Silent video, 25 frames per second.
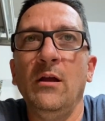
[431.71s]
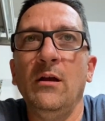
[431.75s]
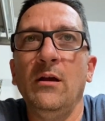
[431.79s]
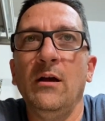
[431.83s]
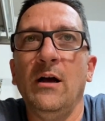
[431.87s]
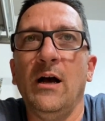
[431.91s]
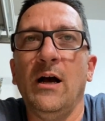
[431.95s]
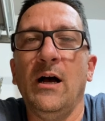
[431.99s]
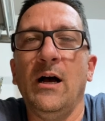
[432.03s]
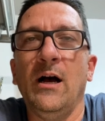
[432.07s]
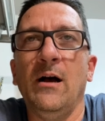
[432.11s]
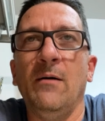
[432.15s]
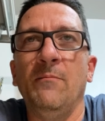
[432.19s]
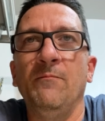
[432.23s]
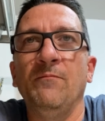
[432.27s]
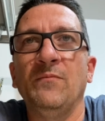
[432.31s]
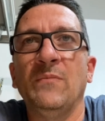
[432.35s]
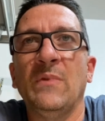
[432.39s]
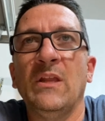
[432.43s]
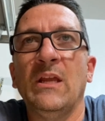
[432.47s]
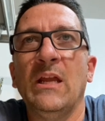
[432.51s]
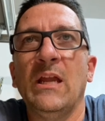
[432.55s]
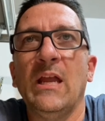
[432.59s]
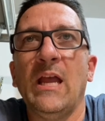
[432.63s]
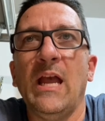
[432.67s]

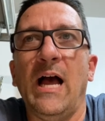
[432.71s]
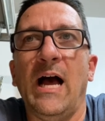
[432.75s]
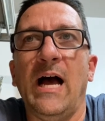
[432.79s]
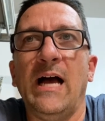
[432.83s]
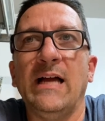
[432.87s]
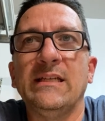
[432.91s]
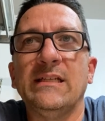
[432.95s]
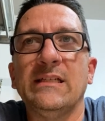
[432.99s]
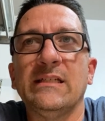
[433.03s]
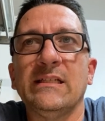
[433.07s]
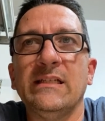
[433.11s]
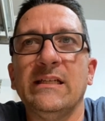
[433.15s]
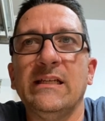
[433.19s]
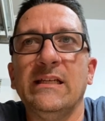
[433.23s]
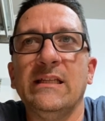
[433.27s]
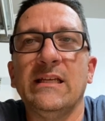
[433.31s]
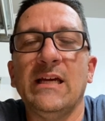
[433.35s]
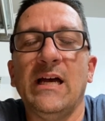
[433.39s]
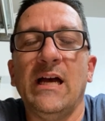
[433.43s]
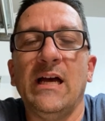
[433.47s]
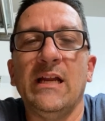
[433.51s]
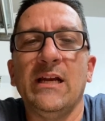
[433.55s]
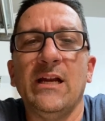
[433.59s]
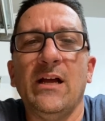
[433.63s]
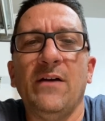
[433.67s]
I just need
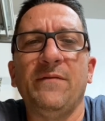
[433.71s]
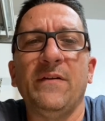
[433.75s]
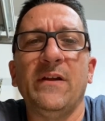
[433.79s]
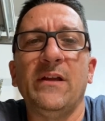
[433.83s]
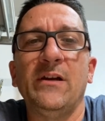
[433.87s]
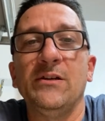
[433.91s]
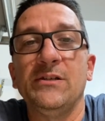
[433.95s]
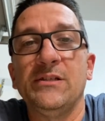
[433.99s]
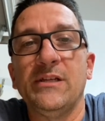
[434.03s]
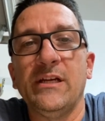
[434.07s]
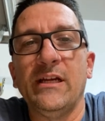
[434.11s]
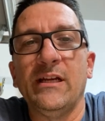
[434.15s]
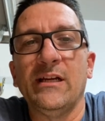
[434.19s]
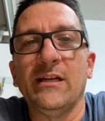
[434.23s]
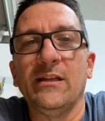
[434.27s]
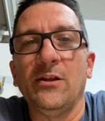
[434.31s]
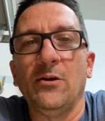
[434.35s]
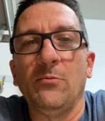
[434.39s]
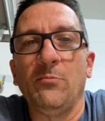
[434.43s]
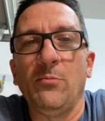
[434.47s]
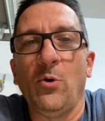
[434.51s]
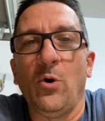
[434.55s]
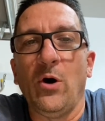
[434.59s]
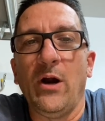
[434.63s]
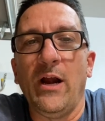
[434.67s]
enough energy and a little
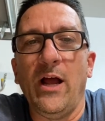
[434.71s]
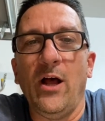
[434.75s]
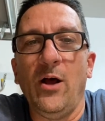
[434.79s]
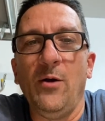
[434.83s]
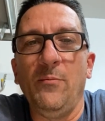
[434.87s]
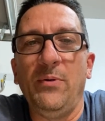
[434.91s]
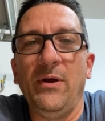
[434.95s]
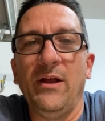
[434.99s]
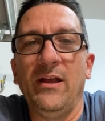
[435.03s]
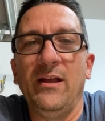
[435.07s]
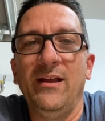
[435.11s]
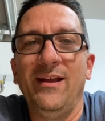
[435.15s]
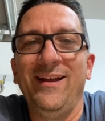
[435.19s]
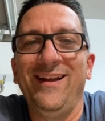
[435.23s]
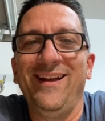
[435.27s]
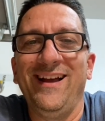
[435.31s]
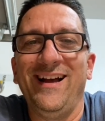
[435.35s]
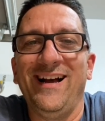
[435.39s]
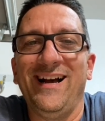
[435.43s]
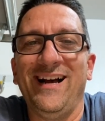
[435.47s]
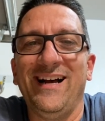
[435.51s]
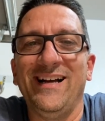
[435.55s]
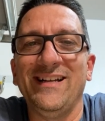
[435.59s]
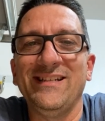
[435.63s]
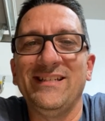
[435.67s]
more help
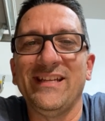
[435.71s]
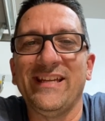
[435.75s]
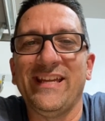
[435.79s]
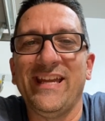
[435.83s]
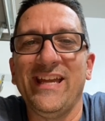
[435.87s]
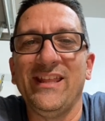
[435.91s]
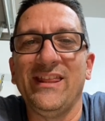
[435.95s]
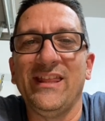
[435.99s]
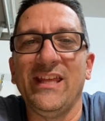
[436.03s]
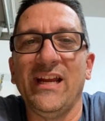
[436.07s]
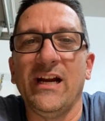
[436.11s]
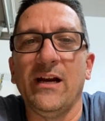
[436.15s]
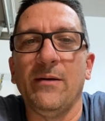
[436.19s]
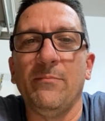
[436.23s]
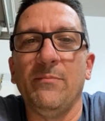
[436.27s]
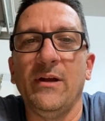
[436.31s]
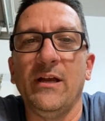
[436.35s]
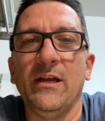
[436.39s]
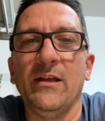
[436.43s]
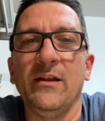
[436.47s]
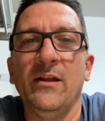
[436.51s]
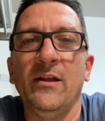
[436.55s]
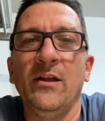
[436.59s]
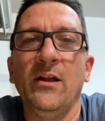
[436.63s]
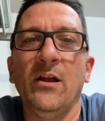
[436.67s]
to get there.
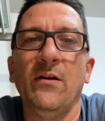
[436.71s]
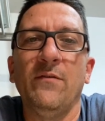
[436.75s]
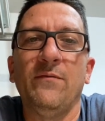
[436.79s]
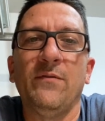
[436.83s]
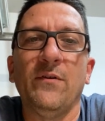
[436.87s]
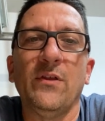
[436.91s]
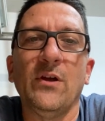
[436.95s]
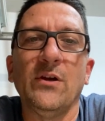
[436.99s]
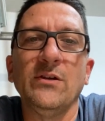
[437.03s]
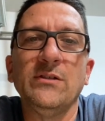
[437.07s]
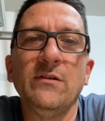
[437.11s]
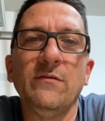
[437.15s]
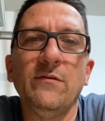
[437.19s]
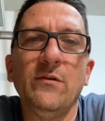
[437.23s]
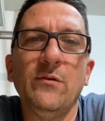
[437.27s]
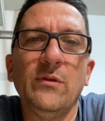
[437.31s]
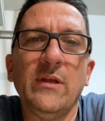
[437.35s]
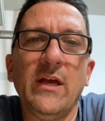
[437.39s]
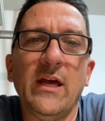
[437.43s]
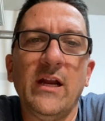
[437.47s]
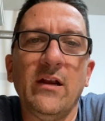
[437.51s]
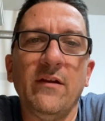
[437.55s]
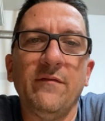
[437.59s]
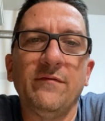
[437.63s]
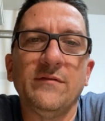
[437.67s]
But for those of you
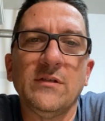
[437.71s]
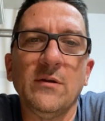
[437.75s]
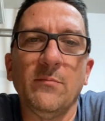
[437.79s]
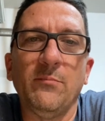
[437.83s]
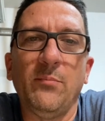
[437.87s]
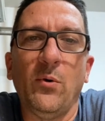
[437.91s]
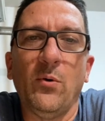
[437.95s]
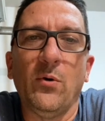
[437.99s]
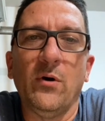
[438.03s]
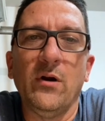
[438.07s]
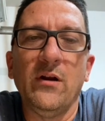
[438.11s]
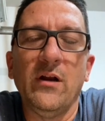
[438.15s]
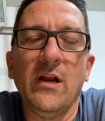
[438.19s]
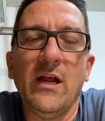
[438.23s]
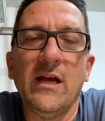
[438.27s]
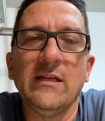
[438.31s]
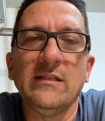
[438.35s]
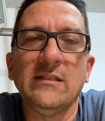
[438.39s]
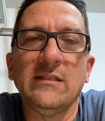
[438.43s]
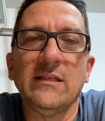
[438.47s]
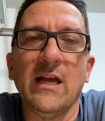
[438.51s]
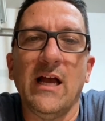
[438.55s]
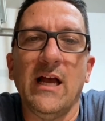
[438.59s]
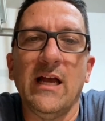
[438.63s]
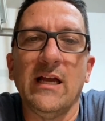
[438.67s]
that have supported
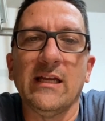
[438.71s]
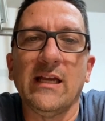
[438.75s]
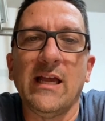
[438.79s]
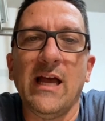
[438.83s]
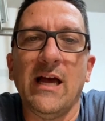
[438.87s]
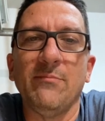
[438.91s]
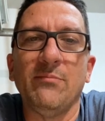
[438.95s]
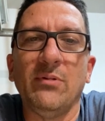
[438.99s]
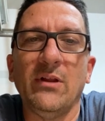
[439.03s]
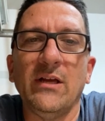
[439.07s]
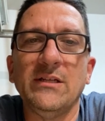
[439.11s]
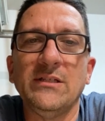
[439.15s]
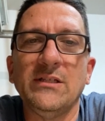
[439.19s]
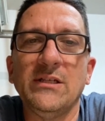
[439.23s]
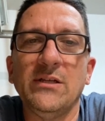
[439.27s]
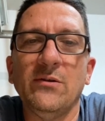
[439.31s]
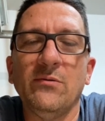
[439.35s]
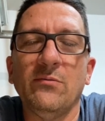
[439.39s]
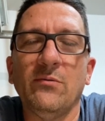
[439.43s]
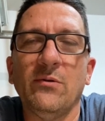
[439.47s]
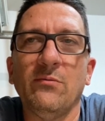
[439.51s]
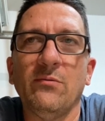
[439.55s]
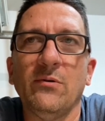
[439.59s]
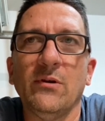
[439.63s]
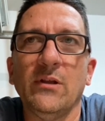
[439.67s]
us, God bless you.
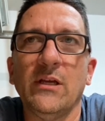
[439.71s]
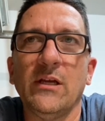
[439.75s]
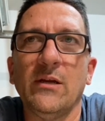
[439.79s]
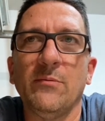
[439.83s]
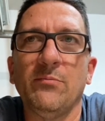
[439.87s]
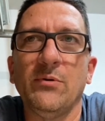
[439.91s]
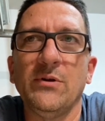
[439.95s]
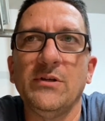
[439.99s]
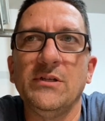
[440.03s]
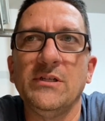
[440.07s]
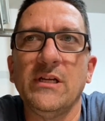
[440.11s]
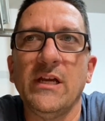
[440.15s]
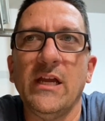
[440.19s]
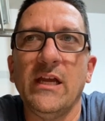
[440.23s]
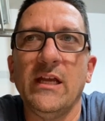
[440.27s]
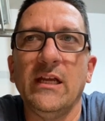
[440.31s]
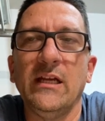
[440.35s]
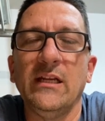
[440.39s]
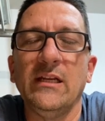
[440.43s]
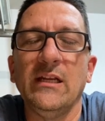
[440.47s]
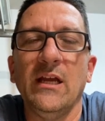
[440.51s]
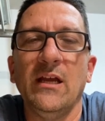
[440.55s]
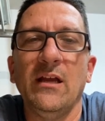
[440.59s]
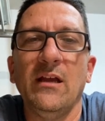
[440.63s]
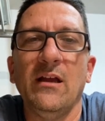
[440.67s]
We really appreciate
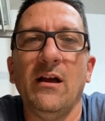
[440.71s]
it.